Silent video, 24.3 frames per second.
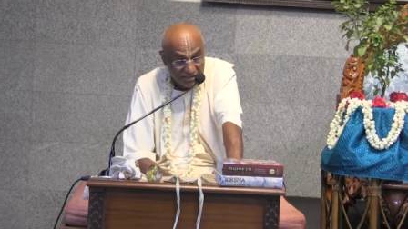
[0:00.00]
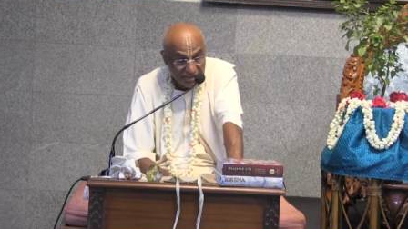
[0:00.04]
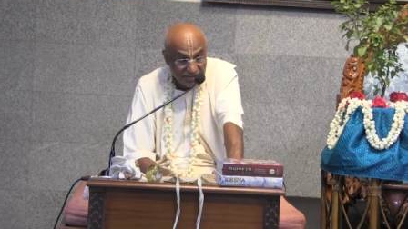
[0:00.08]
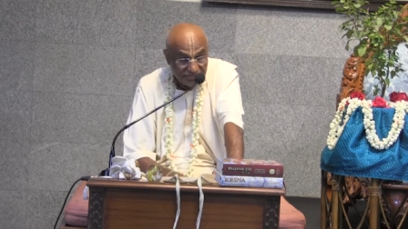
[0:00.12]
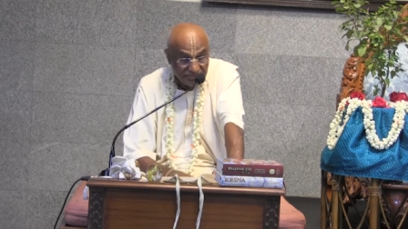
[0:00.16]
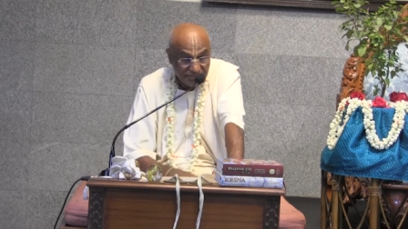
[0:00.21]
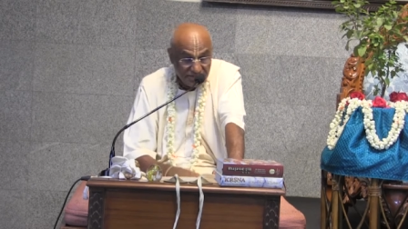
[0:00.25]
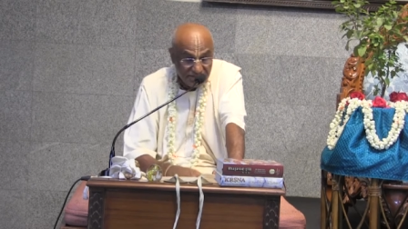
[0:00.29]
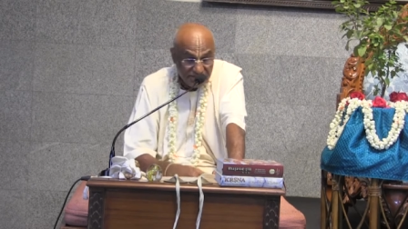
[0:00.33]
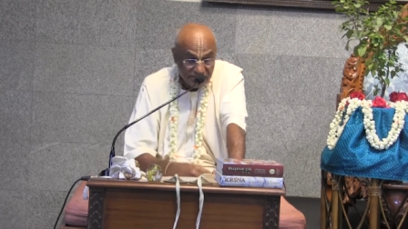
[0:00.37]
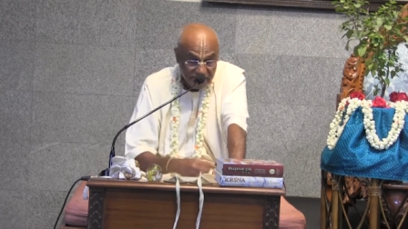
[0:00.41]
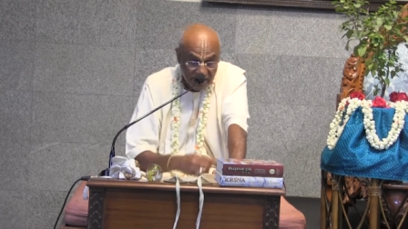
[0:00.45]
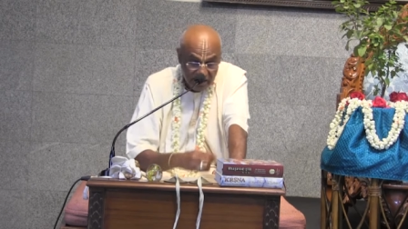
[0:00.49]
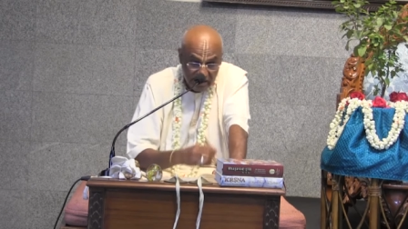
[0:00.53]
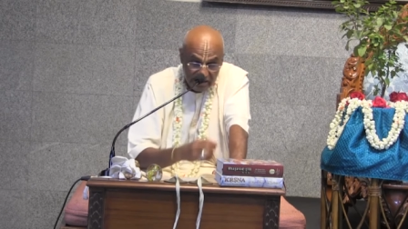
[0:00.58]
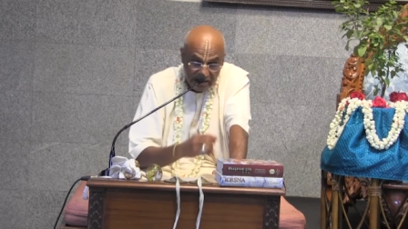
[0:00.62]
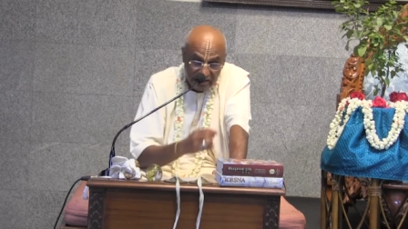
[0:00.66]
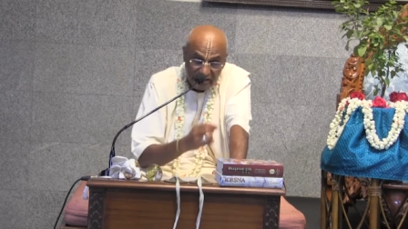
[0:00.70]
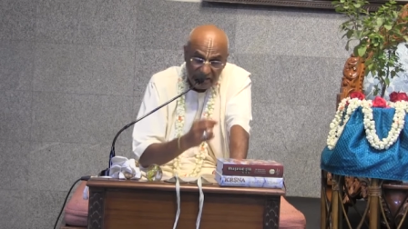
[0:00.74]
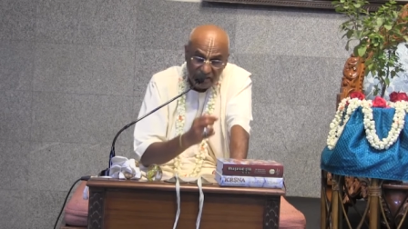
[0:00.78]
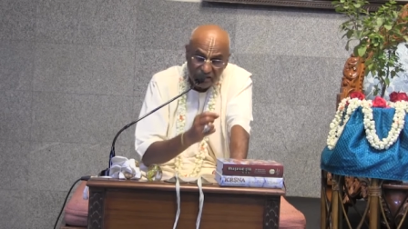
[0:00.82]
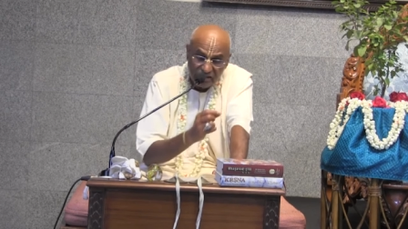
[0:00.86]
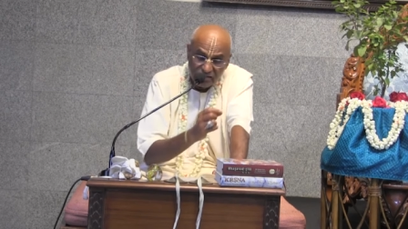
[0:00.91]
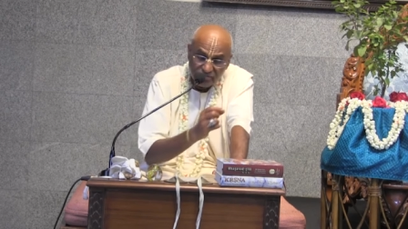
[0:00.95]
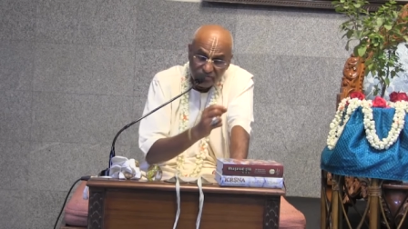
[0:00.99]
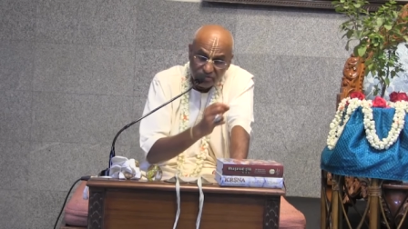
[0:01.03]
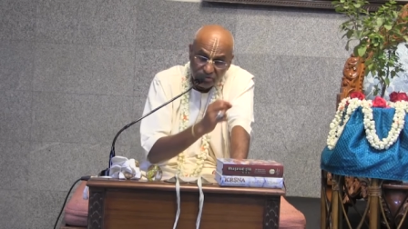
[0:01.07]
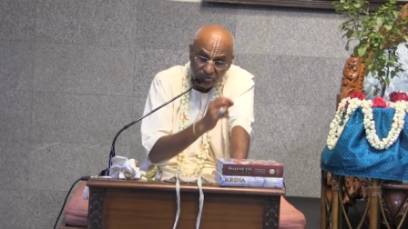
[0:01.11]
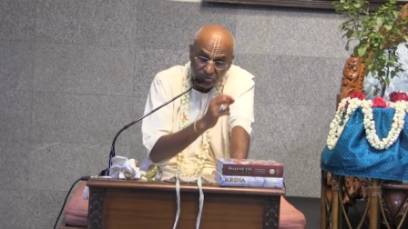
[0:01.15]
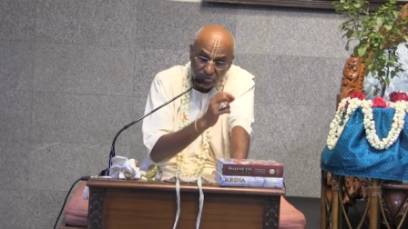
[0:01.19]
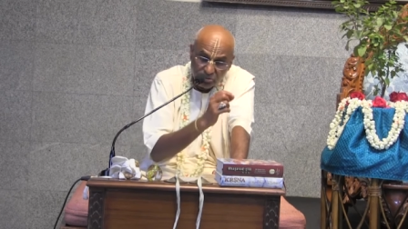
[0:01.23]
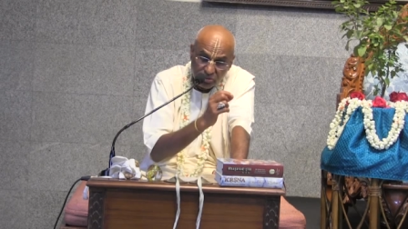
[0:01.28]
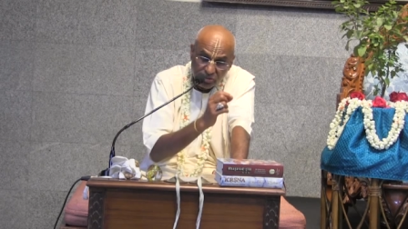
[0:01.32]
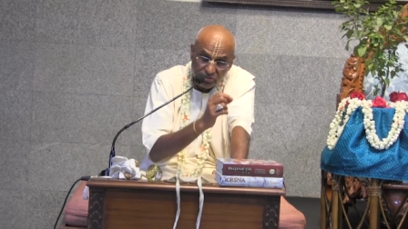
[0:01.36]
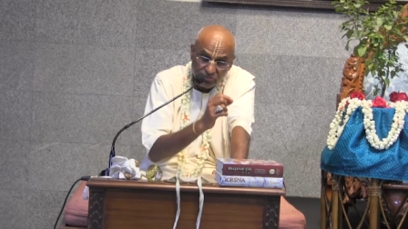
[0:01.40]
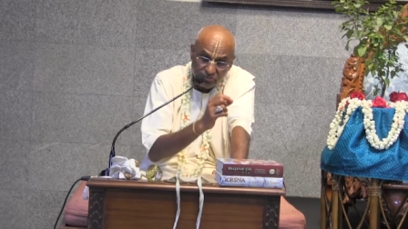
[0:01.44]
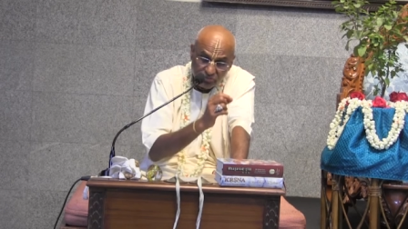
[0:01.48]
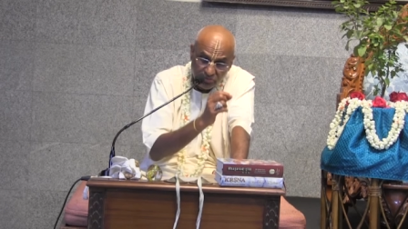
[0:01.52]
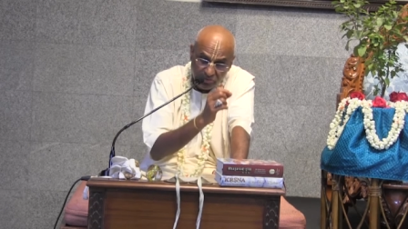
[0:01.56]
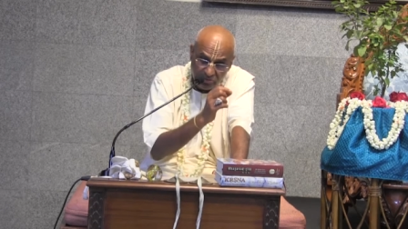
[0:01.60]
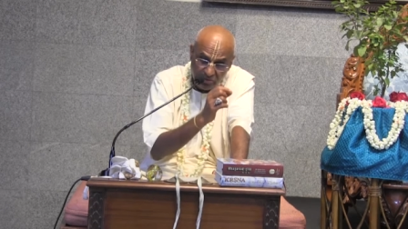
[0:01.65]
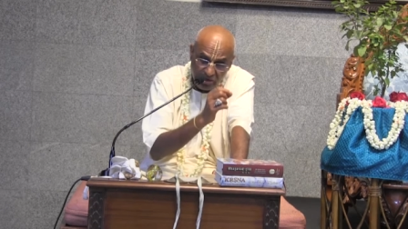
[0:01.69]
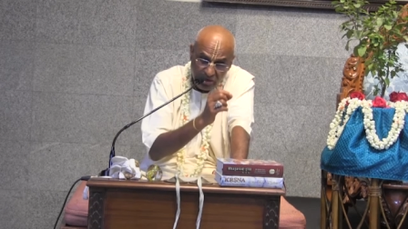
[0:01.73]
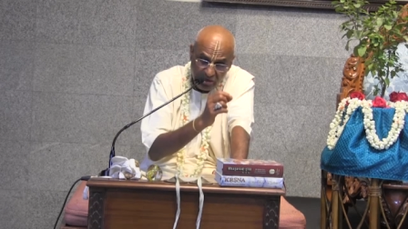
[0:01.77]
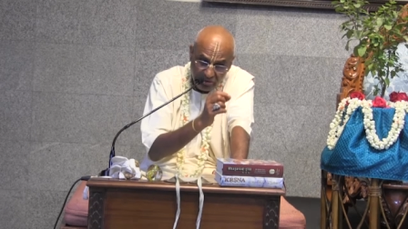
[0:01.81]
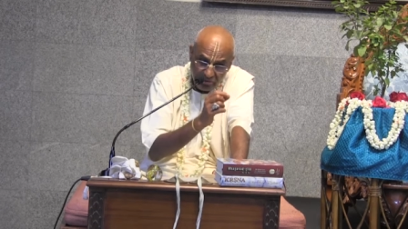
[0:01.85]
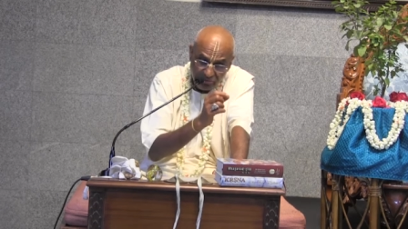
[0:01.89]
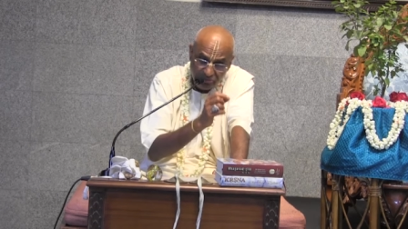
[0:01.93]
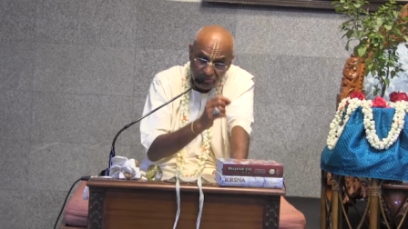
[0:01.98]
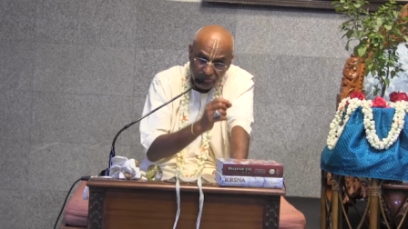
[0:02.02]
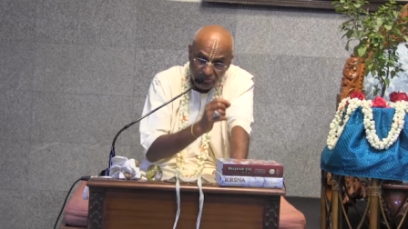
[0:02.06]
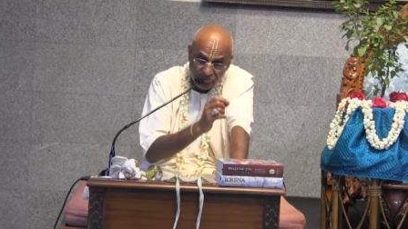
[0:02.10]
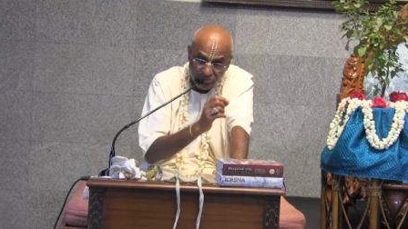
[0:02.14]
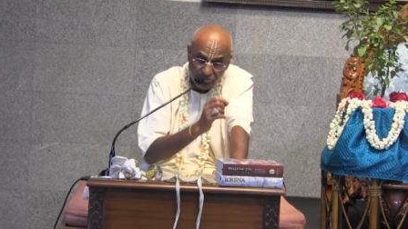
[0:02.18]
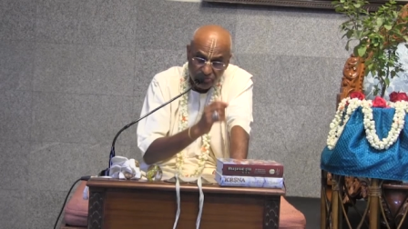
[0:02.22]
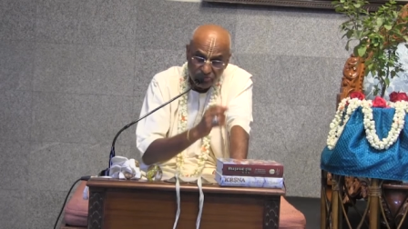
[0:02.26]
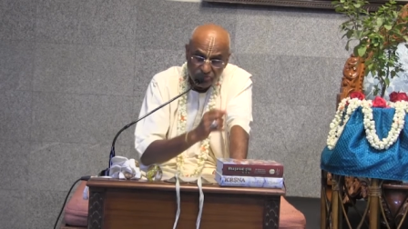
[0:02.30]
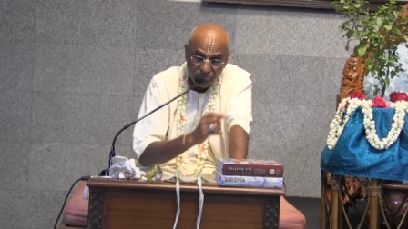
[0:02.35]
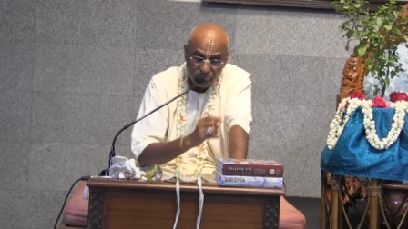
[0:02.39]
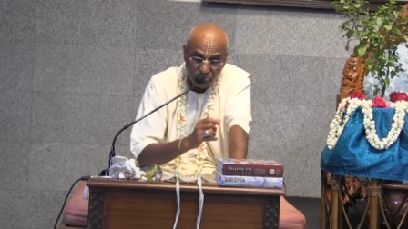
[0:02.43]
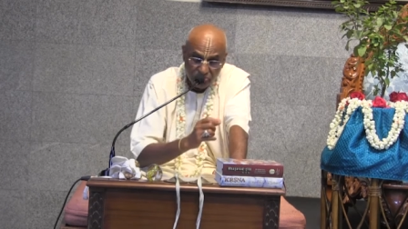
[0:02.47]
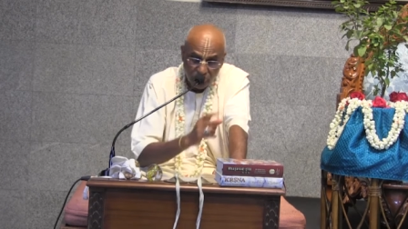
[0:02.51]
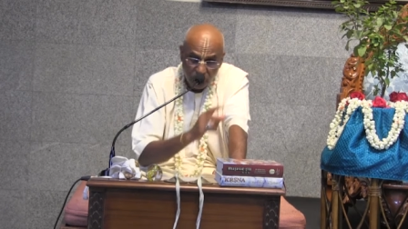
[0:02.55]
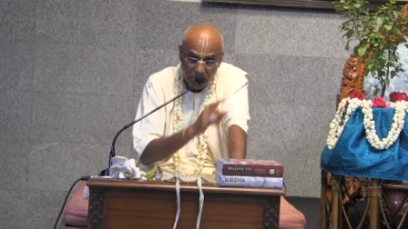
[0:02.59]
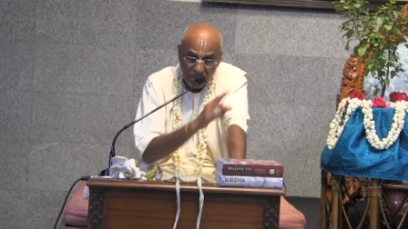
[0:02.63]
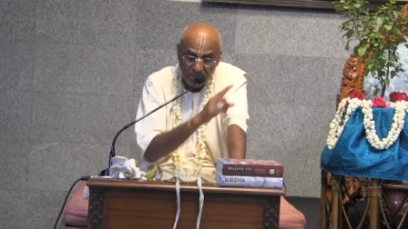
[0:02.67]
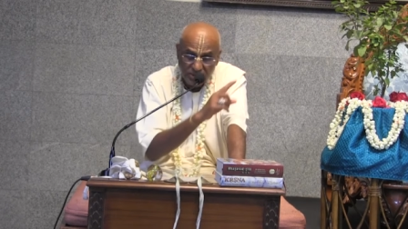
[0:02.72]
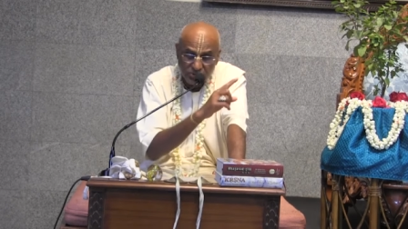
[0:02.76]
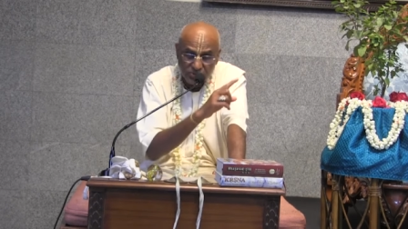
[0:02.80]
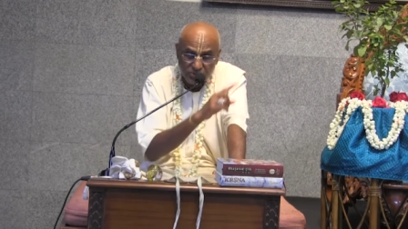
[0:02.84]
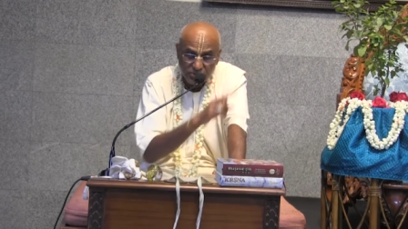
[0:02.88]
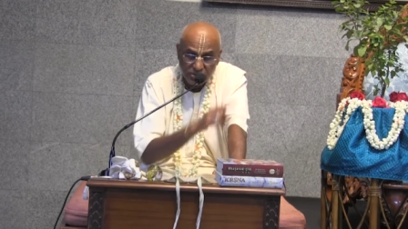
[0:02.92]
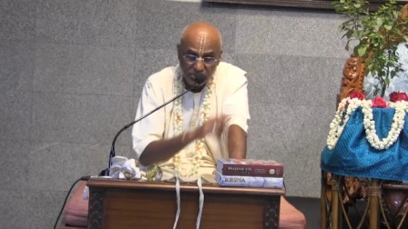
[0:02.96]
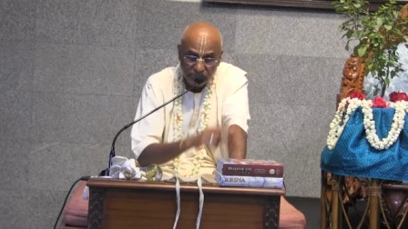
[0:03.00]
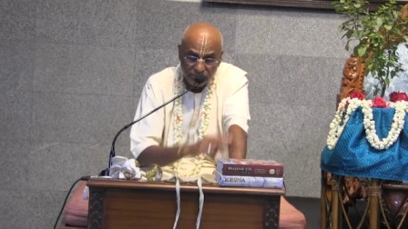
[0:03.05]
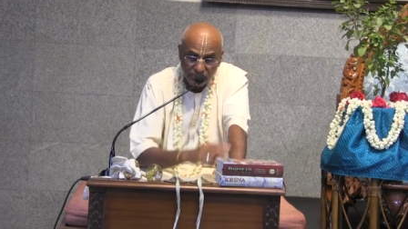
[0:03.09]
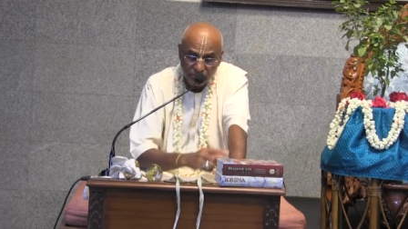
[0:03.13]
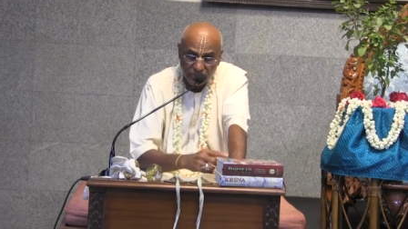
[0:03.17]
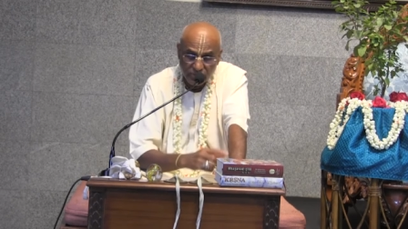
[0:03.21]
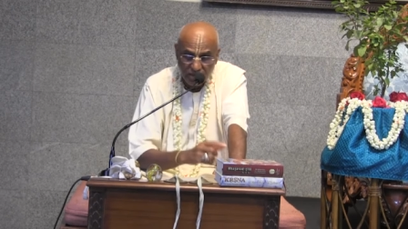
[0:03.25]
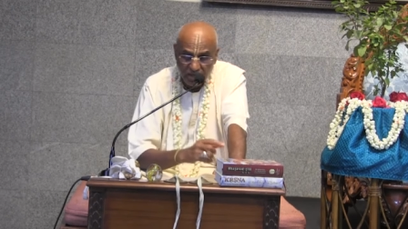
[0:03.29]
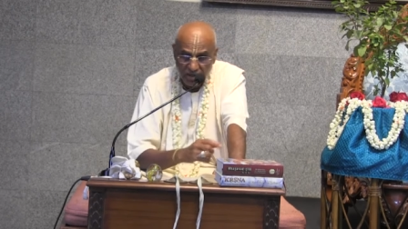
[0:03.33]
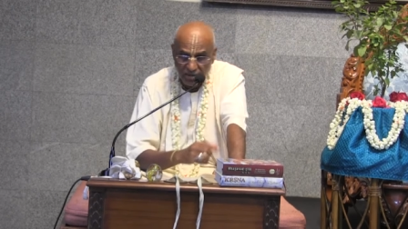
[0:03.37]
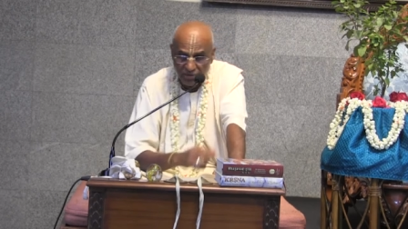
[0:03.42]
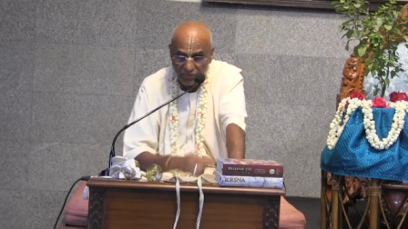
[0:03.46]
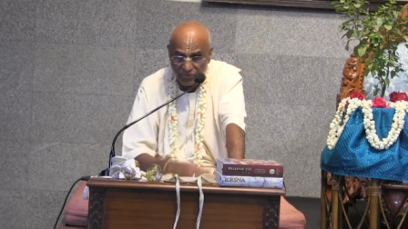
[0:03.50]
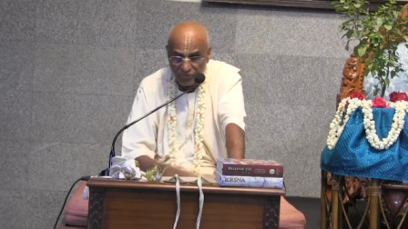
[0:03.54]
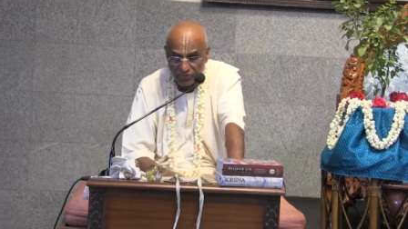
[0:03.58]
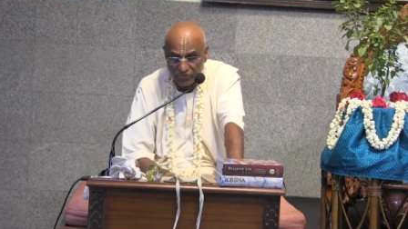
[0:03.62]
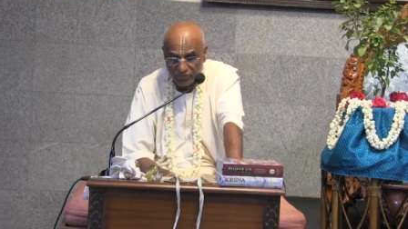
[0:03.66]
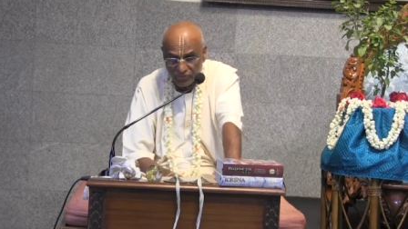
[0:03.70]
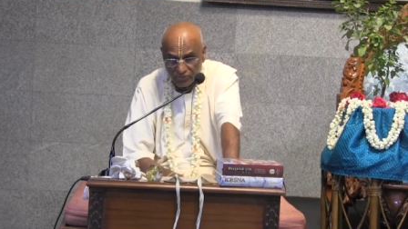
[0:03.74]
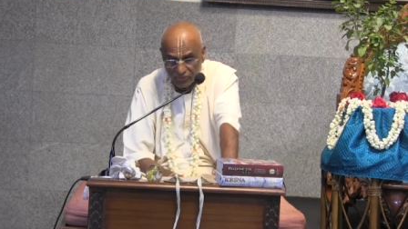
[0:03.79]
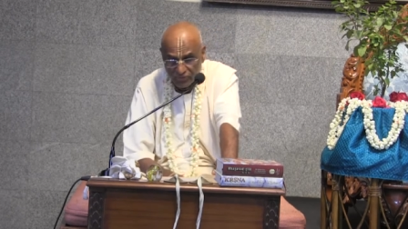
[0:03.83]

have designed our 24 hours, one 24 hours,